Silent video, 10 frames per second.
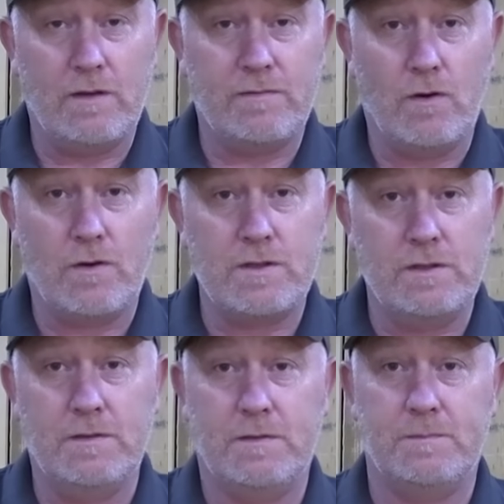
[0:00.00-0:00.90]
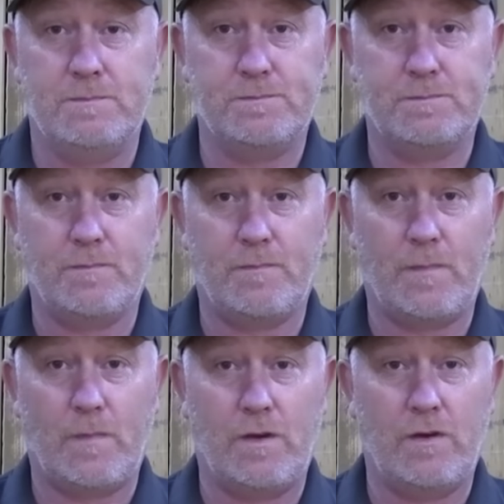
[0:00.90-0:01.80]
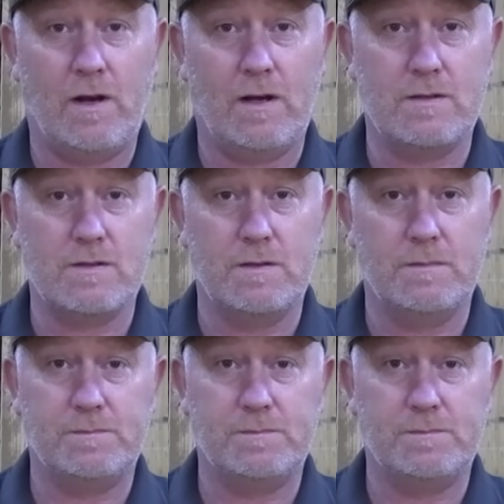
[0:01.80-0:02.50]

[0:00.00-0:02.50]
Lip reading: foxing, your hands.